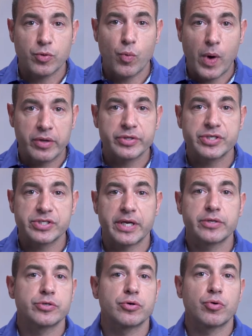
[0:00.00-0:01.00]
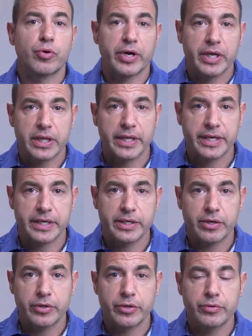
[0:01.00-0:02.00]
wellness center or a clinic
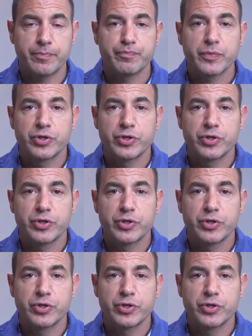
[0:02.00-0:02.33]
near you,